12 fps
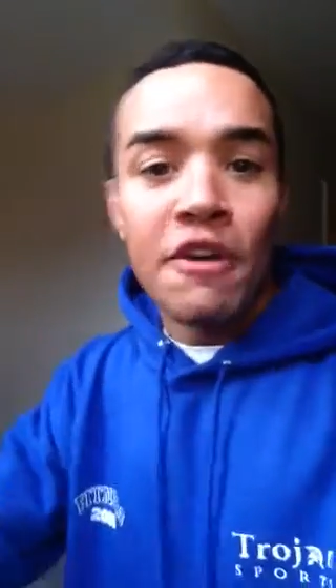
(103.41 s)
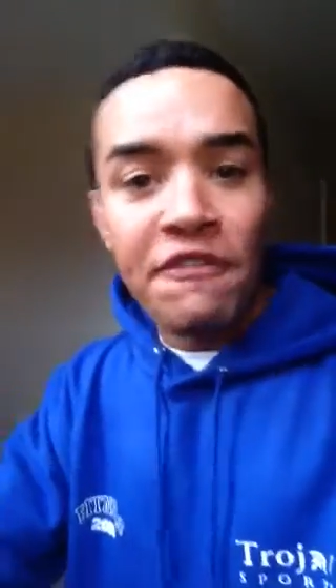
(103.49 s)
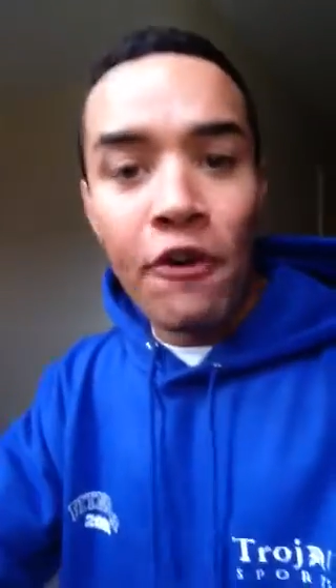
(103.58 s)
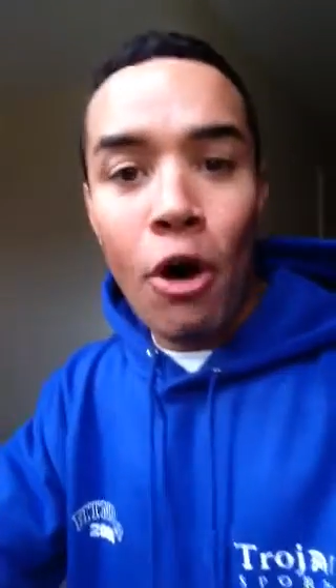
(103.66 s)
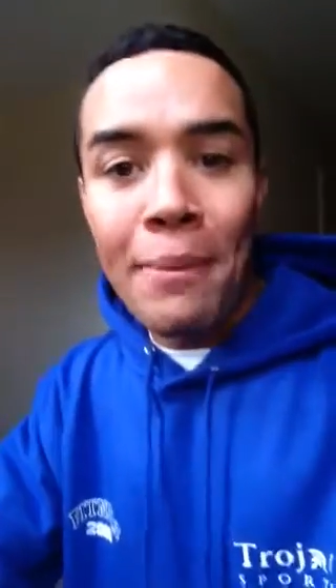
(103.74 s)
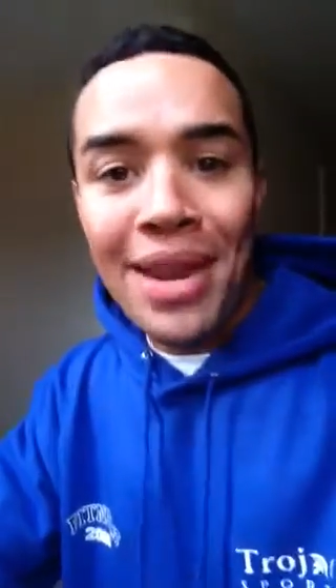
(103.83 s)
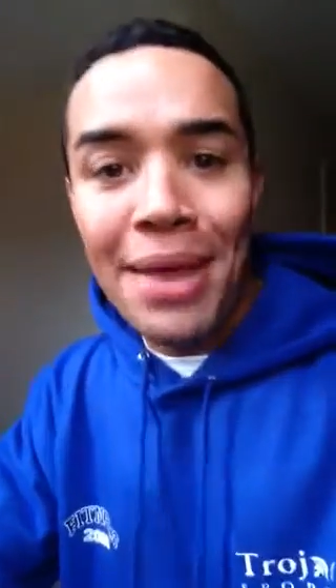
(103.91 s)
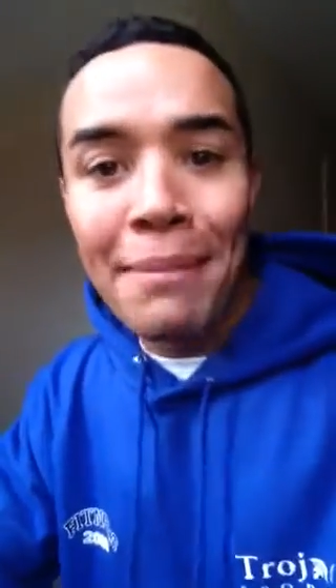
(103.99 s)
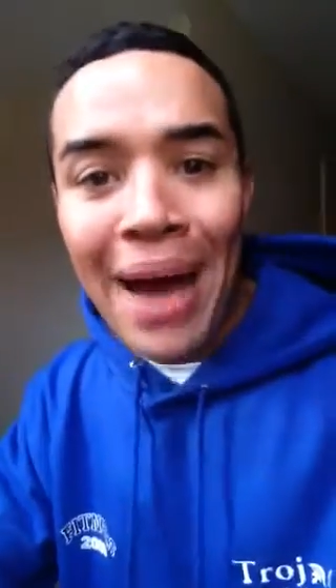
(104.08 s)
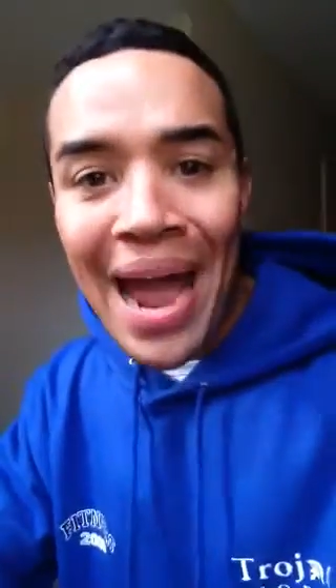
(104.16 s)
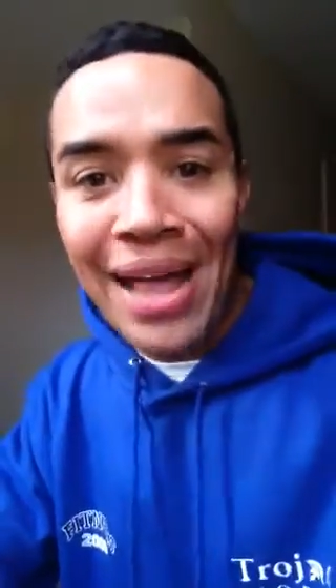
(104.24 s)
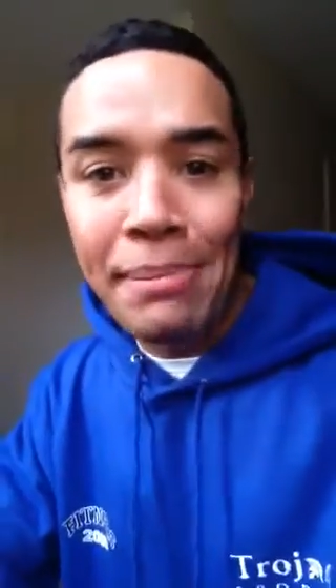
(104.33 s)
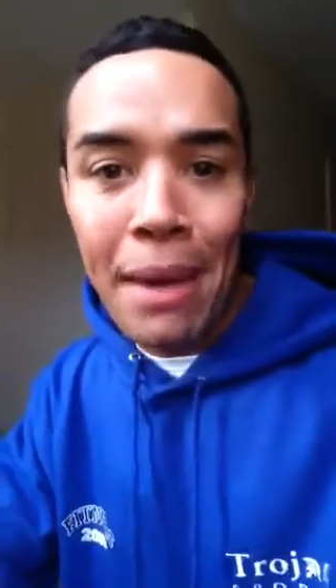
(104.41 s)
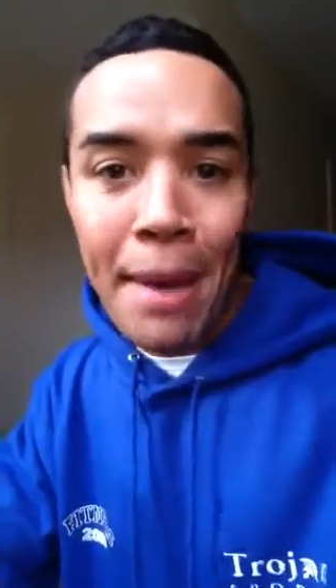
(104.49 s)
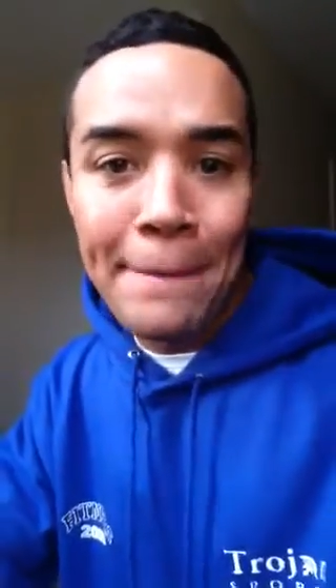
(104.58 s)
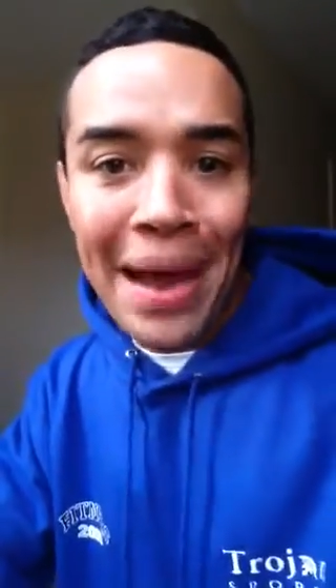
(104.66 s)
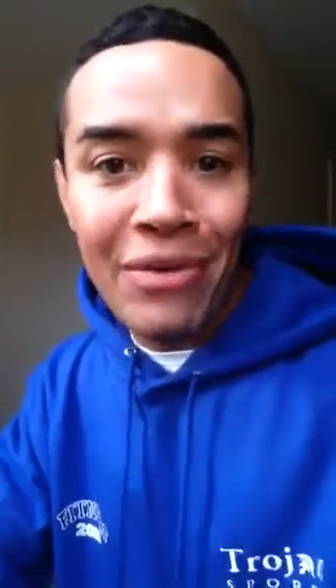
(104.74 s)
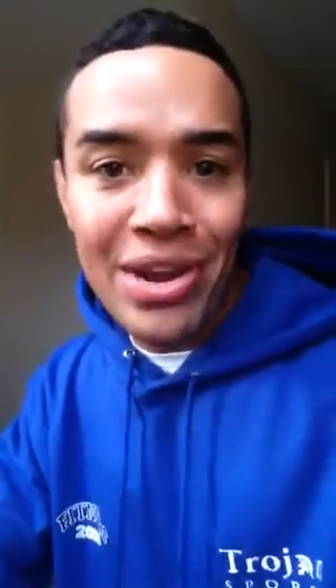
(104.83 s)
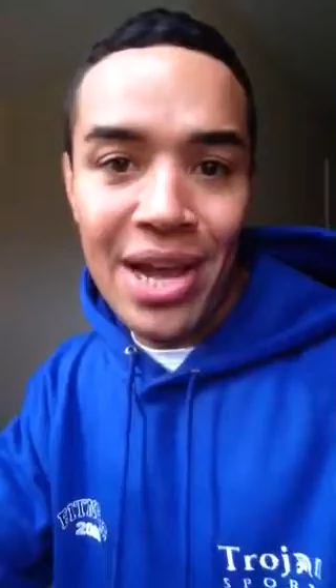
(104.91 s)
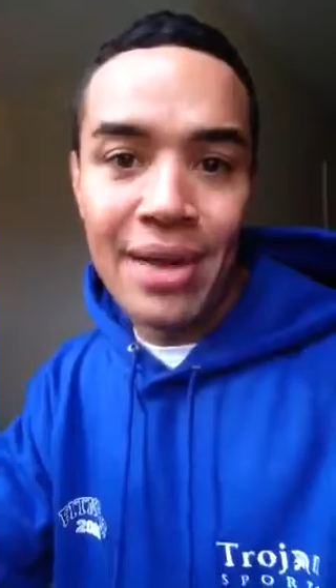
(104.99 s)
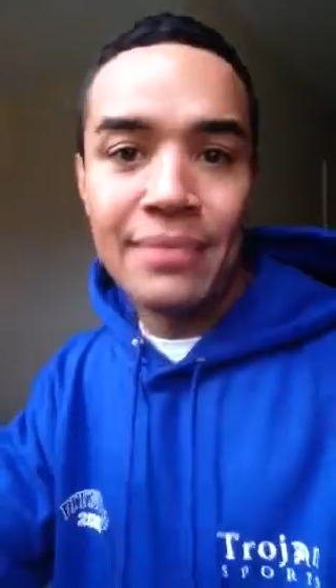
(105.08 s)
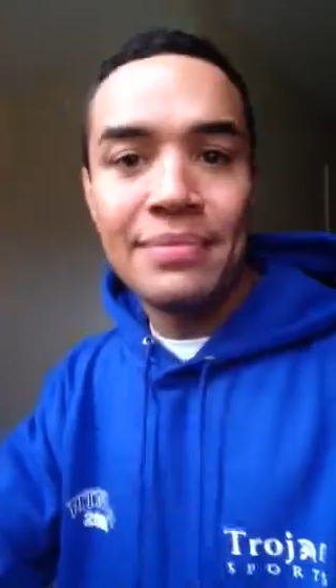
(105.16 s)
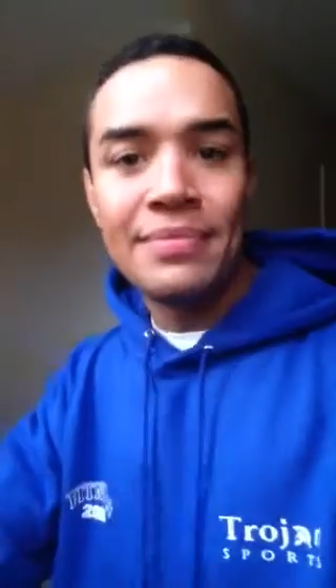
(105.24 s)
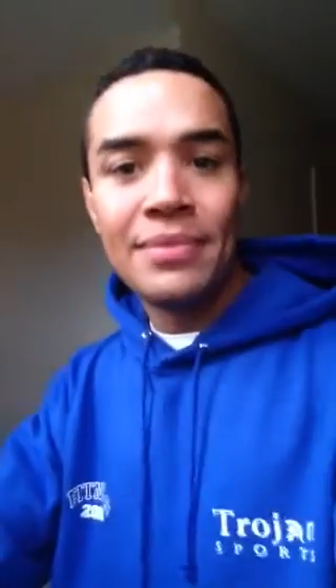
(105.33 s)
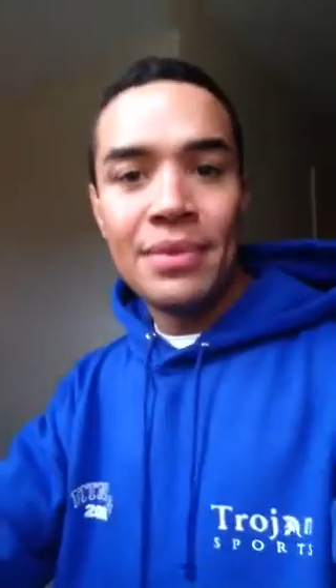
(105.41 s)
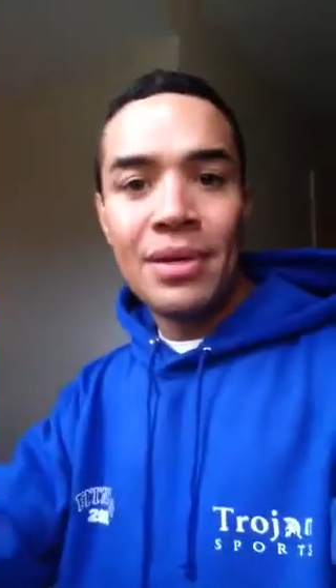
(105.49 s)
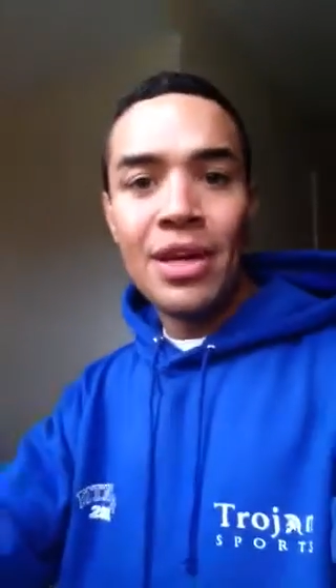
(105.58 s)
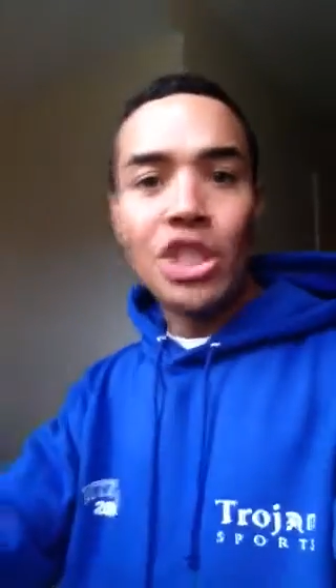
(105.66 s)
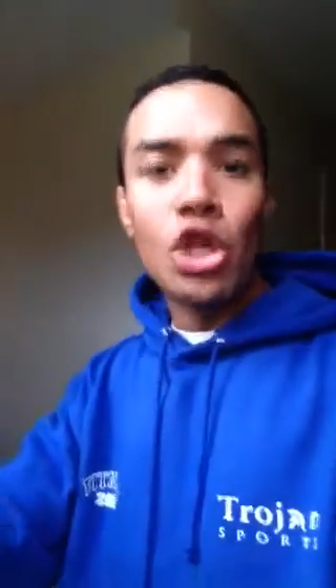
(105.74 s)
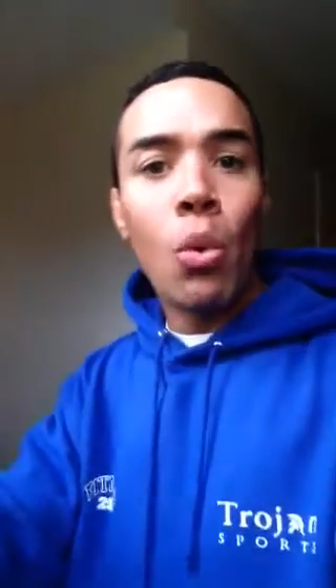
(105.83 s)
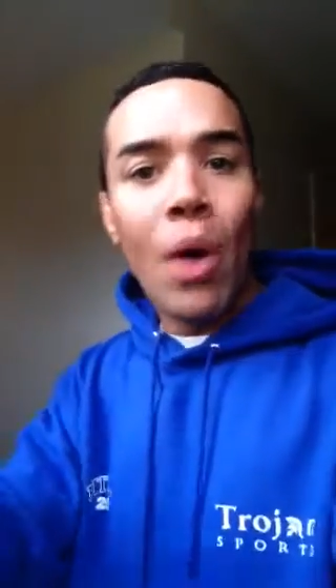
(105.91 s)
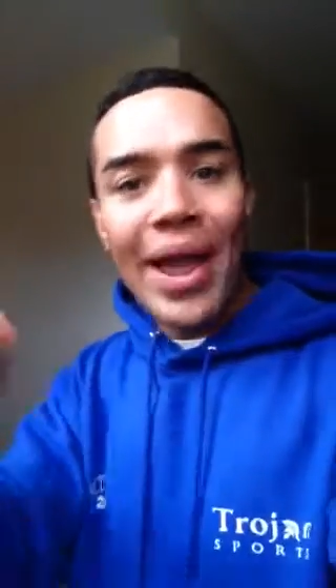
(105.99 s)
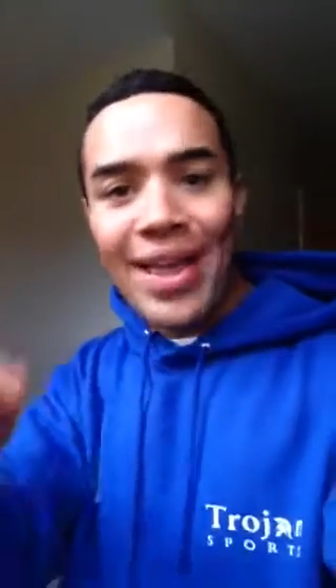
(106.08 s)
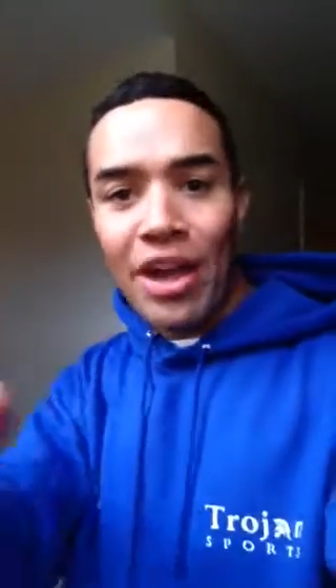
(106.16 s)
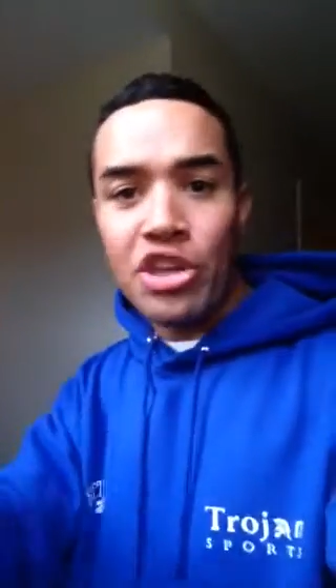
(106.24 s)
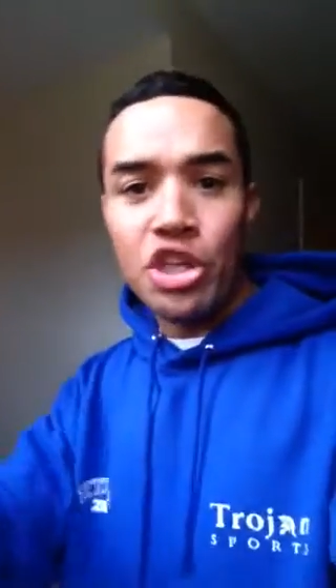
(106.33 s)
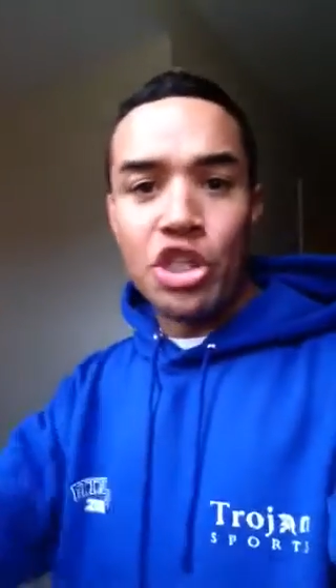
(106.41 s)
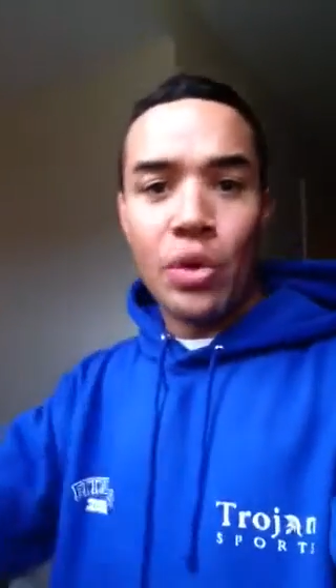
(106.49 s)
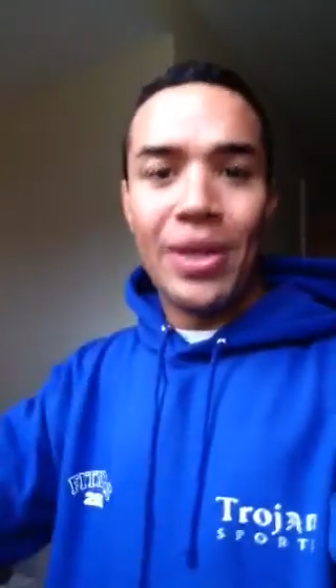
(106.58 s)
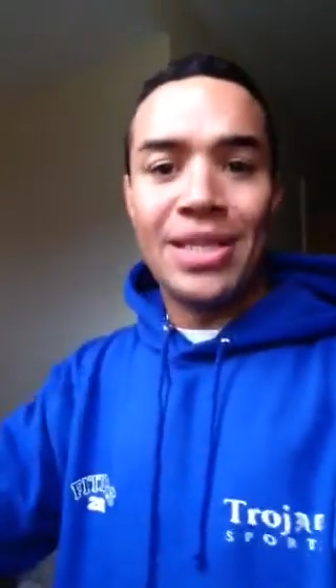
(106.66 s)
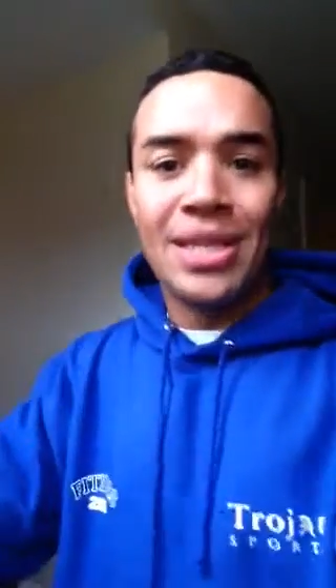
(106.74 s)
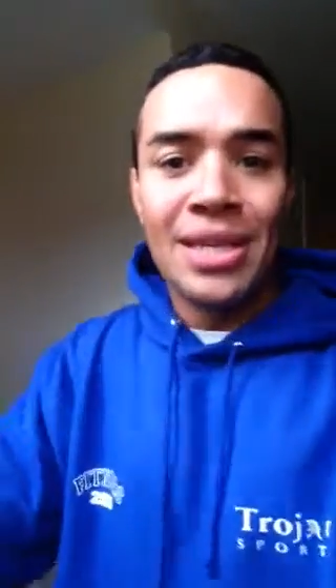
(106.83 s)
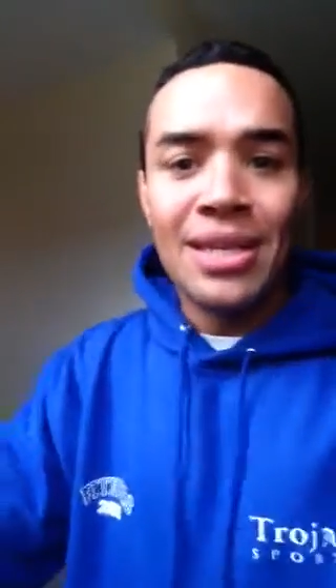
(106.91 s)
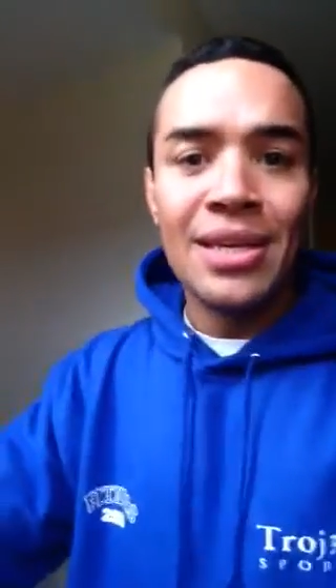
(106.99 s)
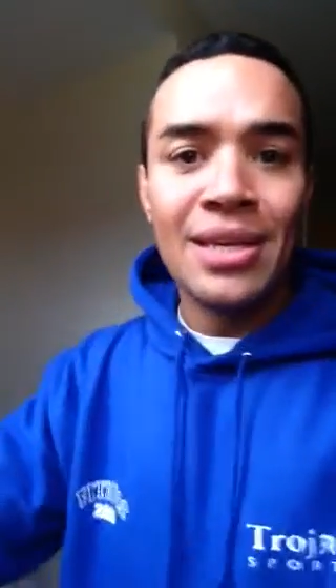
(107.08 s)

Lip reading: the 4 minute mile barrier. So why can't you do it?